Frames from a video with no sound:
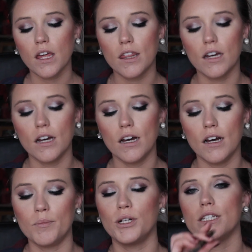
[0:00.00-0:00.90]

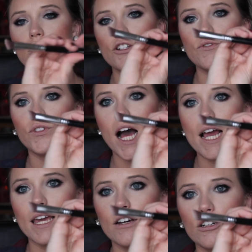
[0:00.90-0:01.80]
the precision
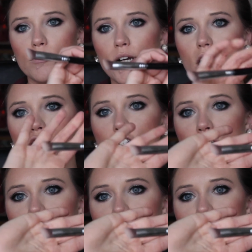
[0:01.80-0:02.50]
flat angle brush.